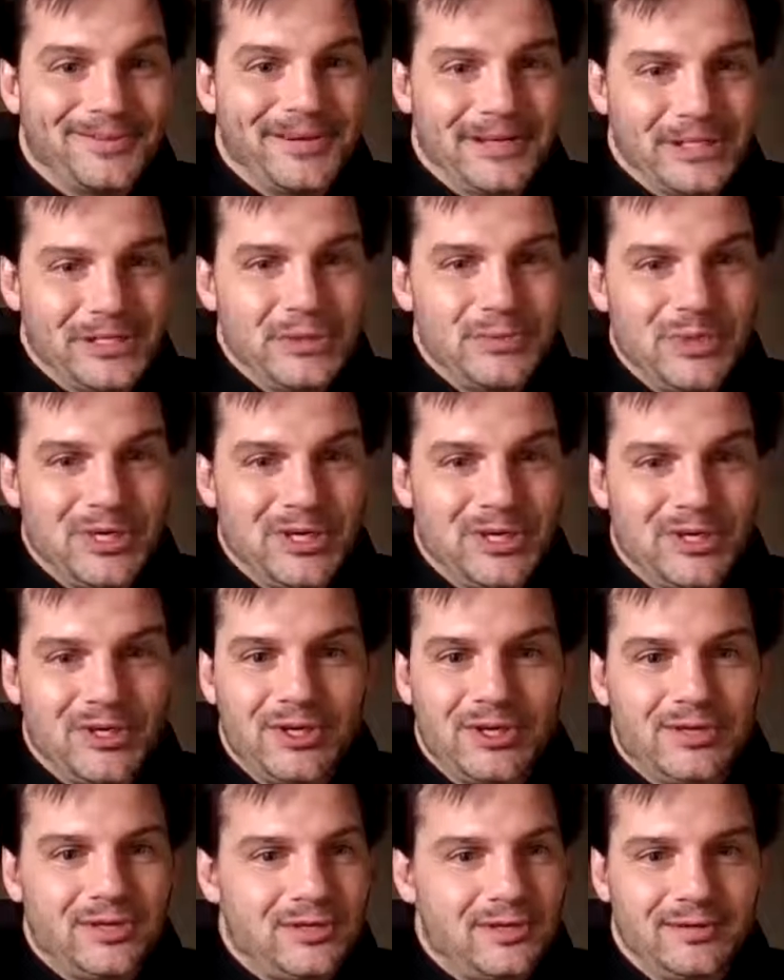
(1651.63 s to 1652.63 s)
It's going to be
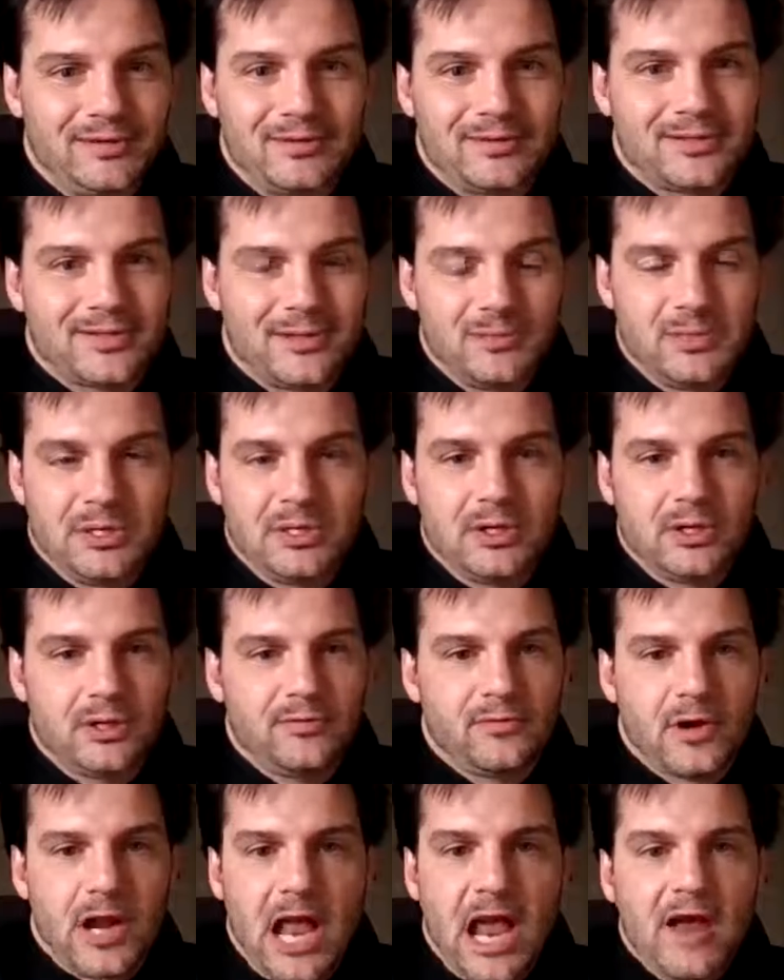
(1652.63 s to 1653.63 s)
good. It's going to be
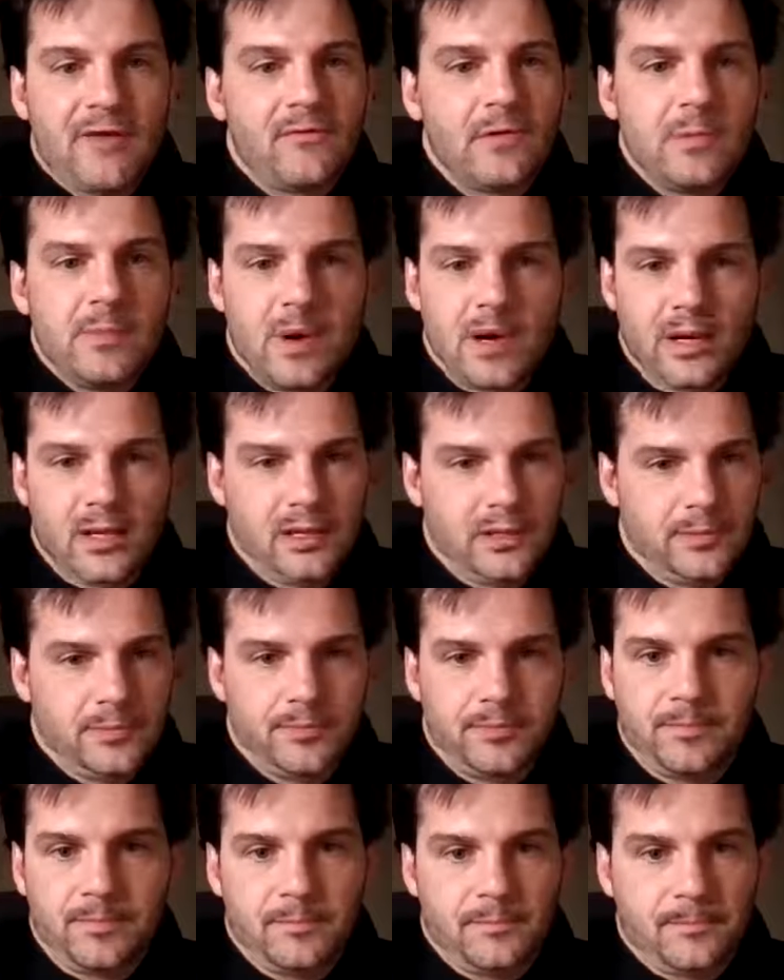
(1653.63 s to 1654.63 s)
good for everybody.
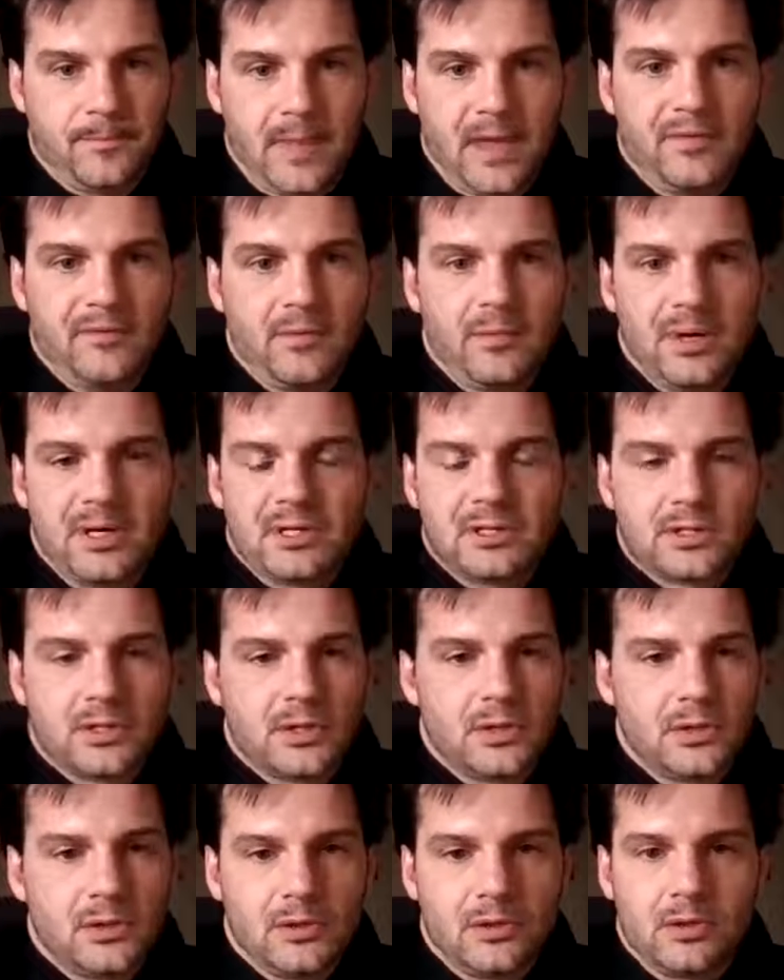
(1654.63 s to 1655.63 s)
Everybody's
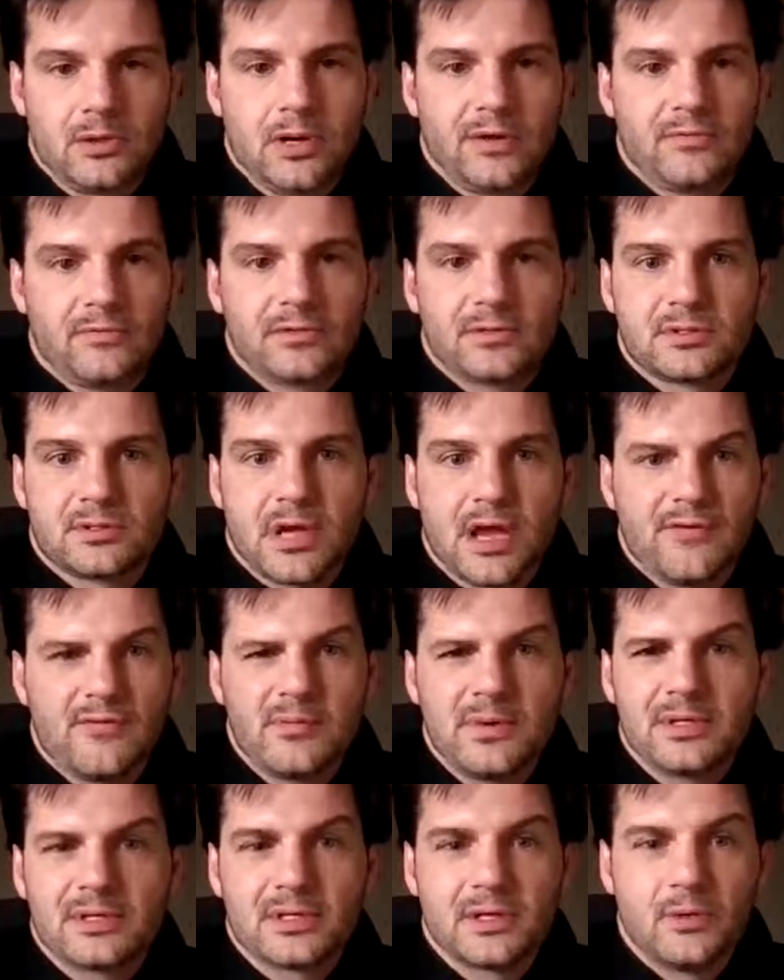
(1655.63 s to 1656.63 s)
going to learn.
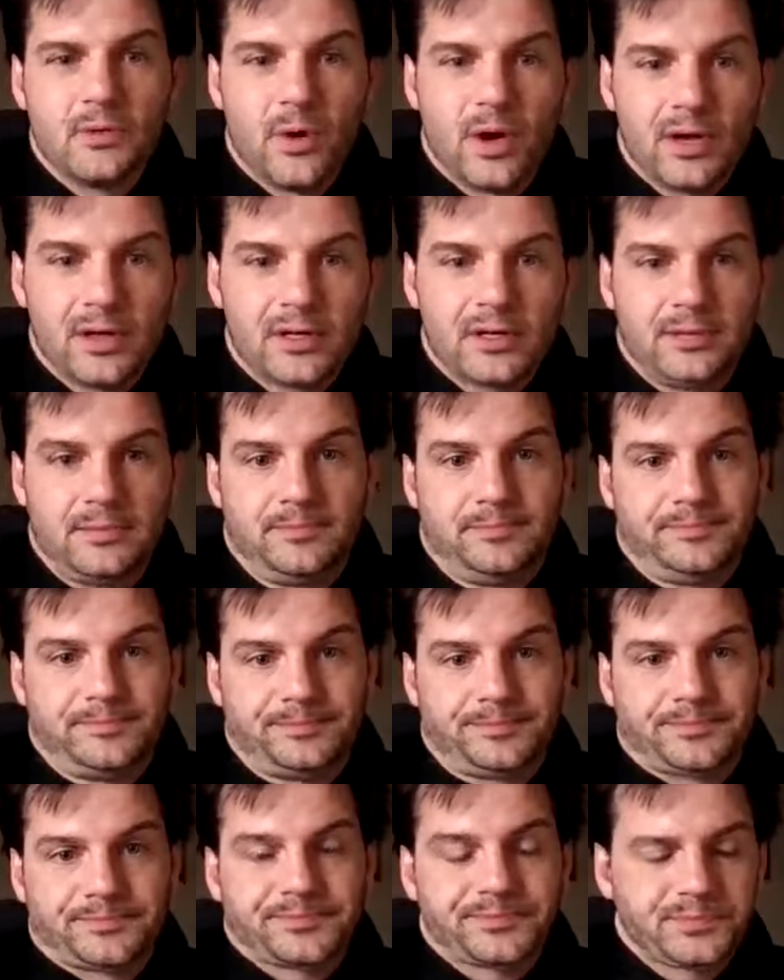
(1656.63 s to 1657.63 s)
Everybody's going to want it.
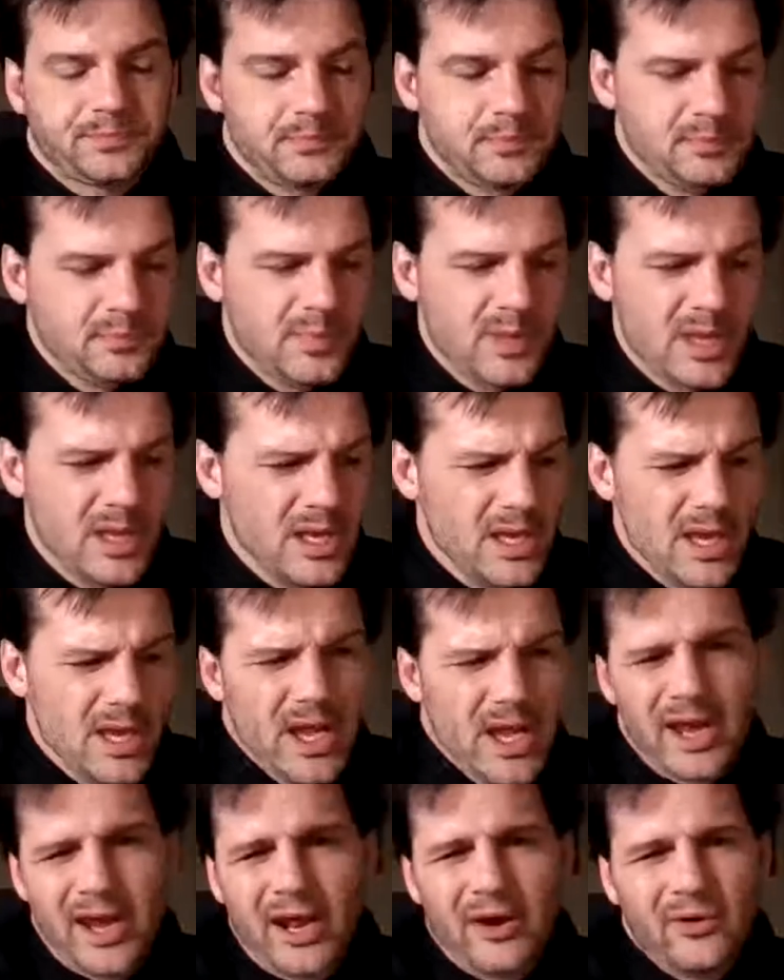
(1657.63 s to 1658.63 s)

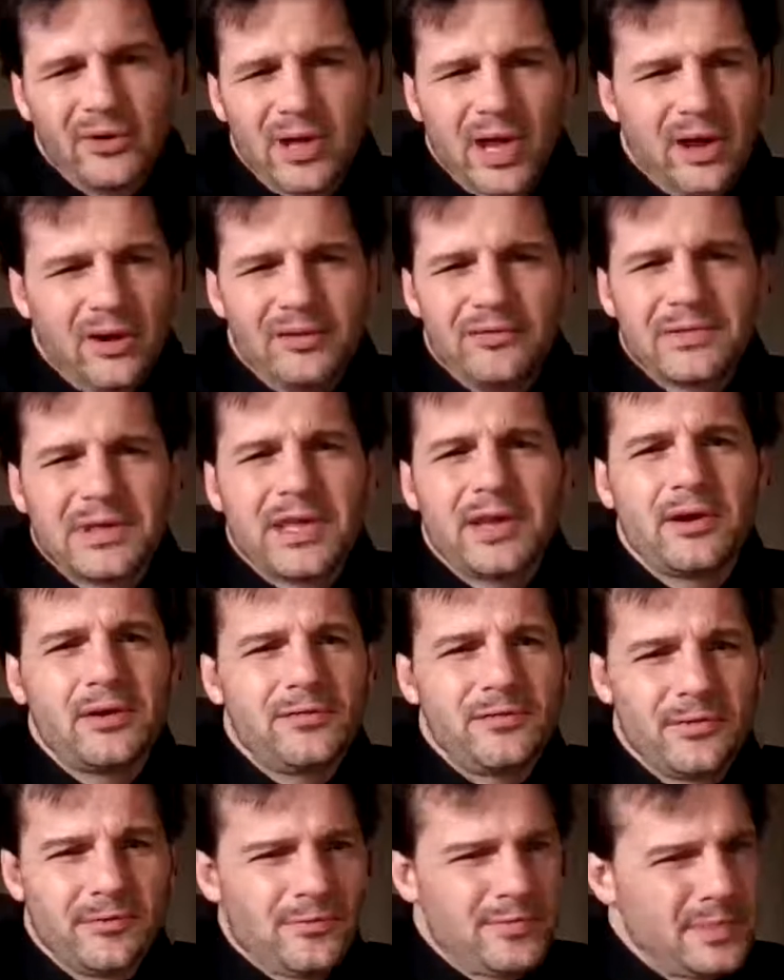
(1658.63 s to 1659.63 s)
And I don't even care
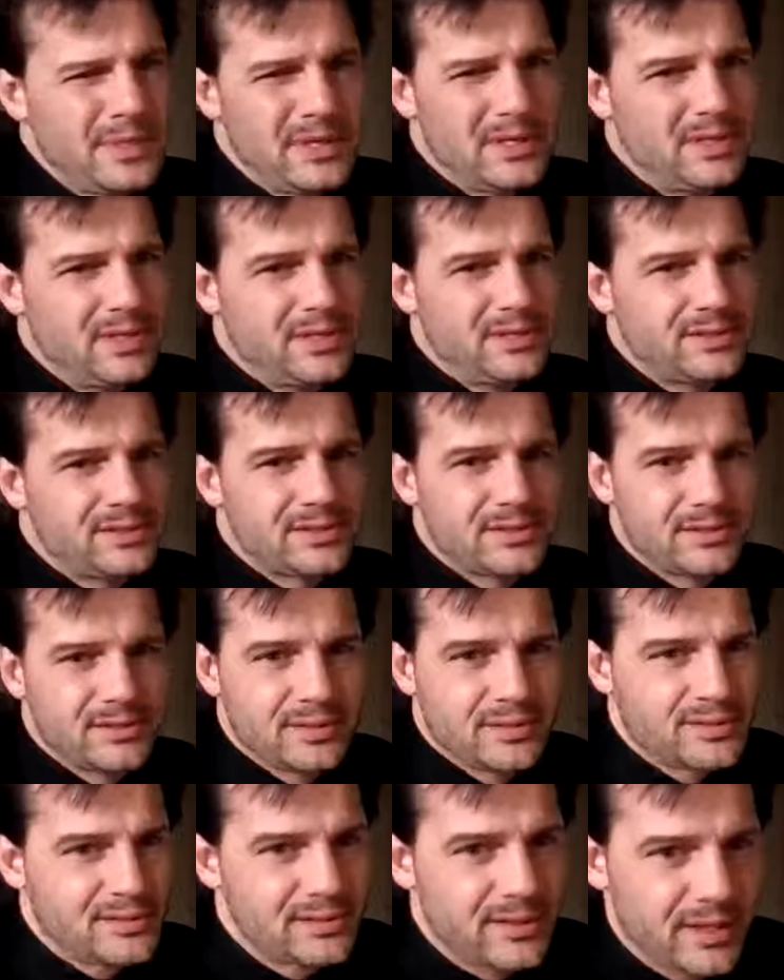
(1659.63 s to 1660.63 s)
if everybody does.
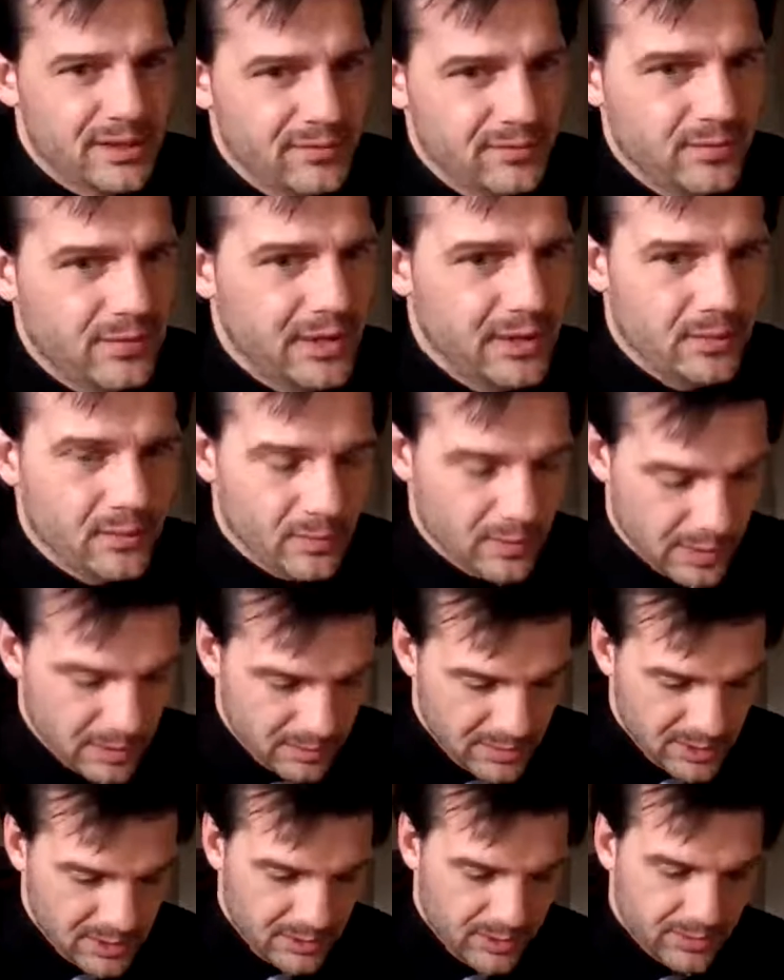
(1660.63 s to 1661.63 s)
It's not even what
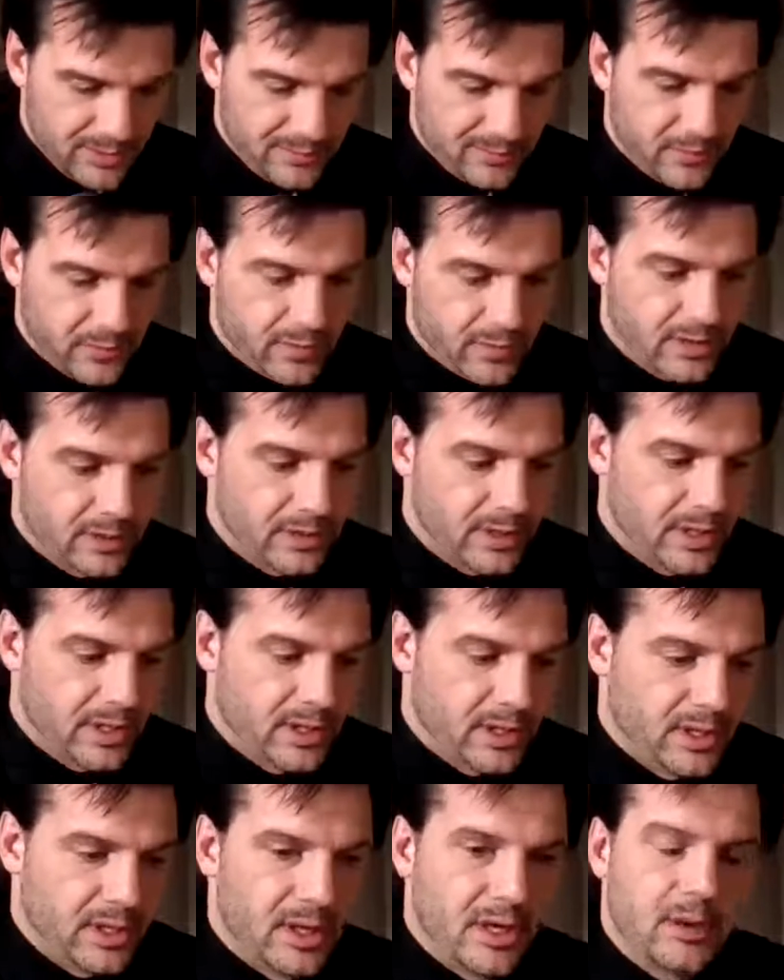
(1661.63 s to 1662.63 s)
I'm doing it for.
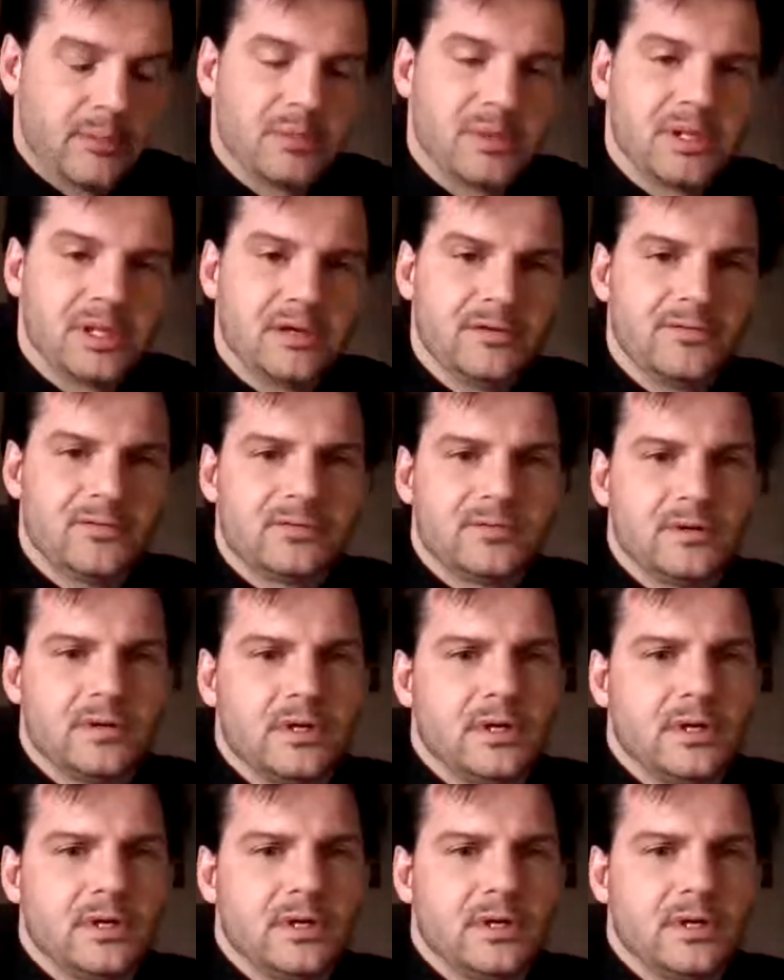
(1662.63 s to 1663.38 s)
I believe